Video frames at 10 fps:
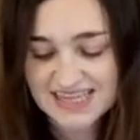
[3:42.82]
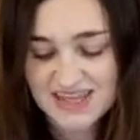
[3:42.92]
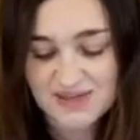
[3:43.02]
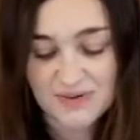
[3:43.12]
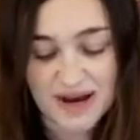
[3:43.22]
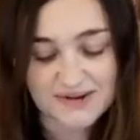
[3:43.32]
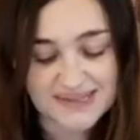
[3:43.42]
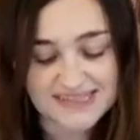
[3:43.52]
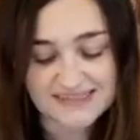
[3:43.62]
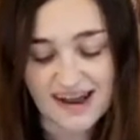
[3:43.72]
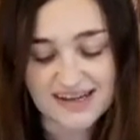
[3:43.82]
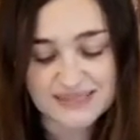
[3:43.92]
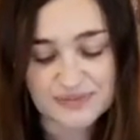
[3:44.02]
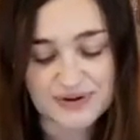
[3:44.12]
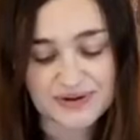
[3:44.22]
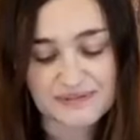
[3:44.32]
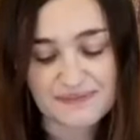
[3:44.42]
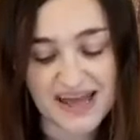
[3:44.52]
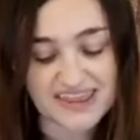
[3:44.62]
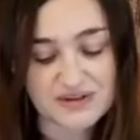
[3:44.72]
Throughout his gospel,
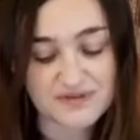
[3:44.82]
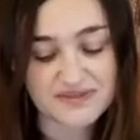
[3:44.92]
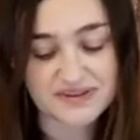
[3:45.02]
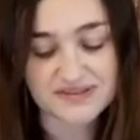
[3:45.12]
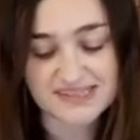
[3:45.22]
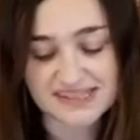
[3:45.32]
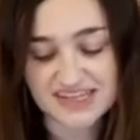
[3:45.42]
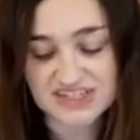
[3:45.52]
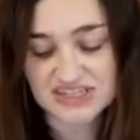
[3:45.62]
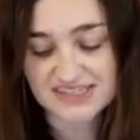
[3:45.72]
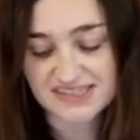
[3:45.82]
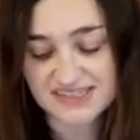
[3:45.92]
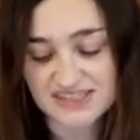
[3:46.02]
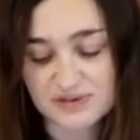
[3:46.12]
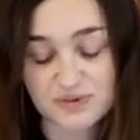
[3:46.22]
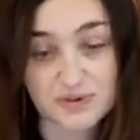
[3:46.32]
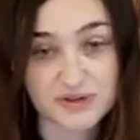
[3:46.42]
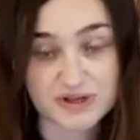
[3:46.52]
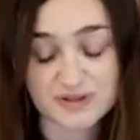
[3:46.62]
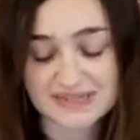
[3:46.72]
Matthew reveals that Jesus is a
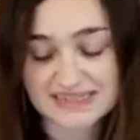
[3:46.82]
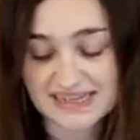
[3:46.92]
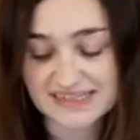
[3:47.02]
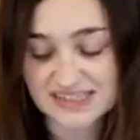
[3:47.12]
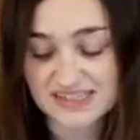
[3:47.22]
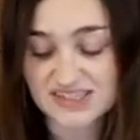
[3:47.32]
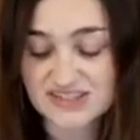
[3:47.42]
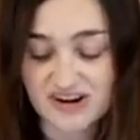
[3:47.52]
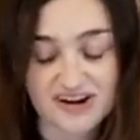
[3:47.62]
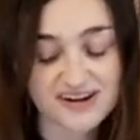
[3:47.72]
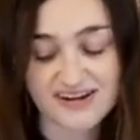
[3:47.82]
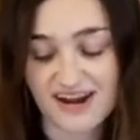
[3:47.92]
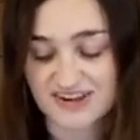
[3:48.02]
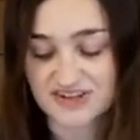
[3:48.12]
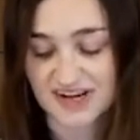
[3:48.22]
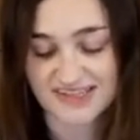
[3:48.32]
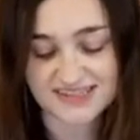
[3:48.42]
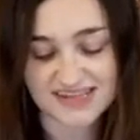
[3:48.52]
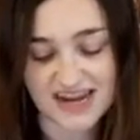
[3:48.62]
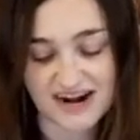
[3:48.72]
ruler who stands in stark
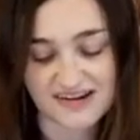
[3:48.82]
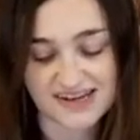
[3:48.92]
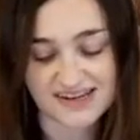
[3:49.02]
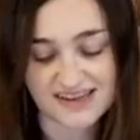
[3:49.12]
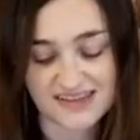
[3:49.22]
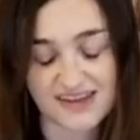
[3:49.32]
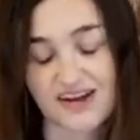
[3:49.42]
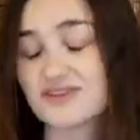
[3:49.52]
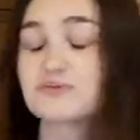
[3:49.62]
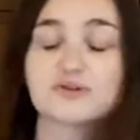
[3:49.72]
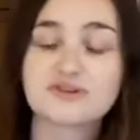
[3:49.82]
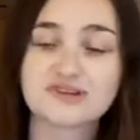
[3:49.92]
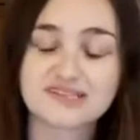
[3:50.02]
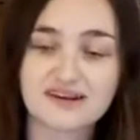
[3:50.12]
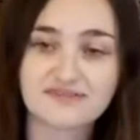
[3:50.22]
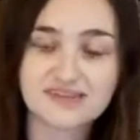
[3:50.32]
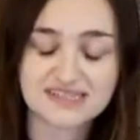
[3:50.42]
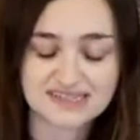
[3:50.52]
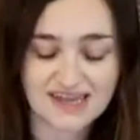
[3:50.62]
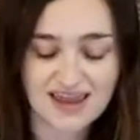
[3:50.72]
contrast to Herod and the other rulers of
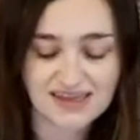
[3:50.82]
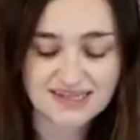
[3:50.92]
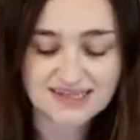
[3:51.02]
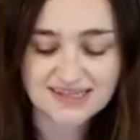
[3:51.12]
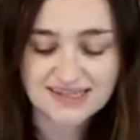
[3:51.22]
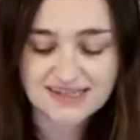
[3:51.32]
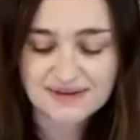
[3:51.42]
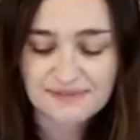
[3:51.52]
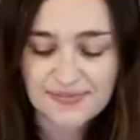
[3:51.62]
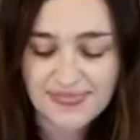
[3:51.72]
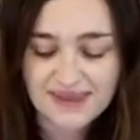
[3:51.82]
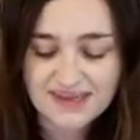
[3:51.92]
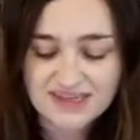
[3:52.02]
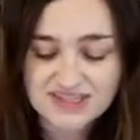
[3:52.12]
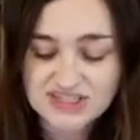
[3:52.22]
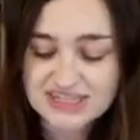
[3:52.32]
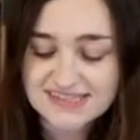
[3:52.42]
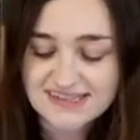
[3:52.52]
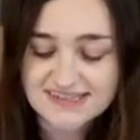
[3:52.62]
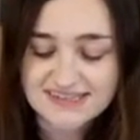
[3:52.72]
his day.
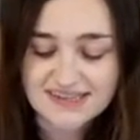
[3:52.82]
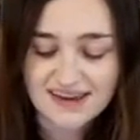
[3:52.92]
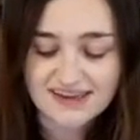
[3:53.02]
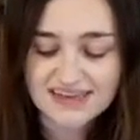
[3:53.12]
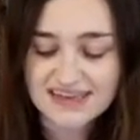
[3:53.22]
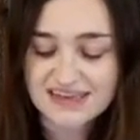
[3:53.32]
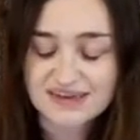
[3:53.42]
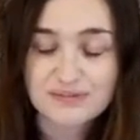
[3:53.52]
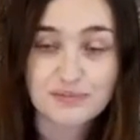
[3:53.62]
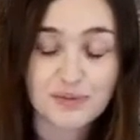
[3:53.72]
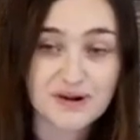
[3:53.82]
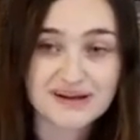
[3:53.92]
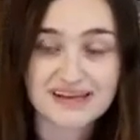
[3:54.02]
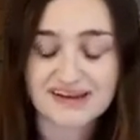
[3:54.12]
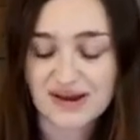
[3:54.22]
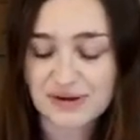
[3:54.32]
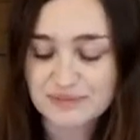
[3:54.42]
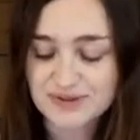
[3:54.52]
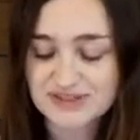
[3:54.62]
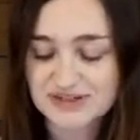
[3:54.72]
Jesus, a king born in
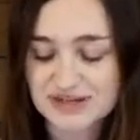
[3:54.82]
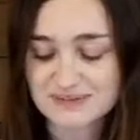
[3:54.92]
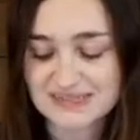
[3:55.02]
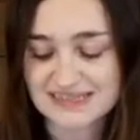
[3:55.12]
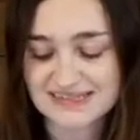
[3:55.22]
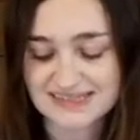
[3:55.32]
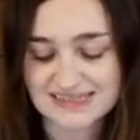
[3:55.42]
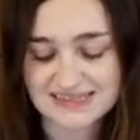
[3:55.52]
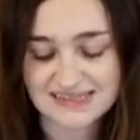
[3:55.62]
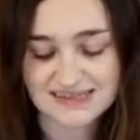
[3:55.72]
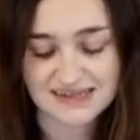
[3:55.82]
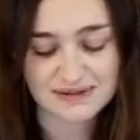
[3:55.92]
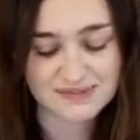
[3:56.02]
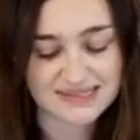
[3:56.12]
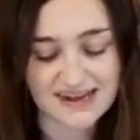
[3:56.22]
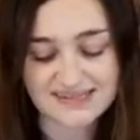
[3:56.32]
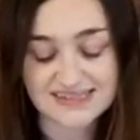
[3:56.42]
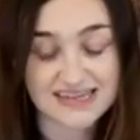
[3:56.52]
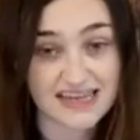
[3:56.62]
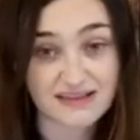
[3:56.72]
humble circumstances, comes not
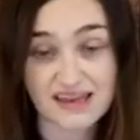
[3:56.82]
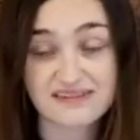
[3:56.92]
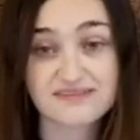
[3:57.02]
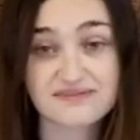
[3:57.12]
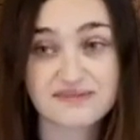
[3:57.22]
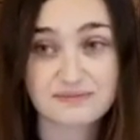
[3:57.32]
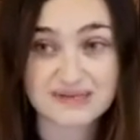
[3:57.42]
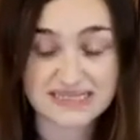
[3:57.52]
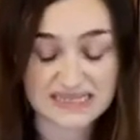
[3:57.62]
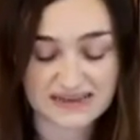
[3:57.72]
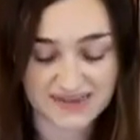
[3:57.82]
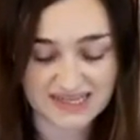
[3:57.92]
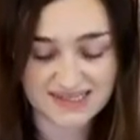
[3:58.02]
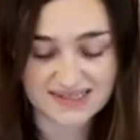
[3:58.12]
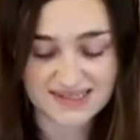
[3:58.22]
to take life, but to give it.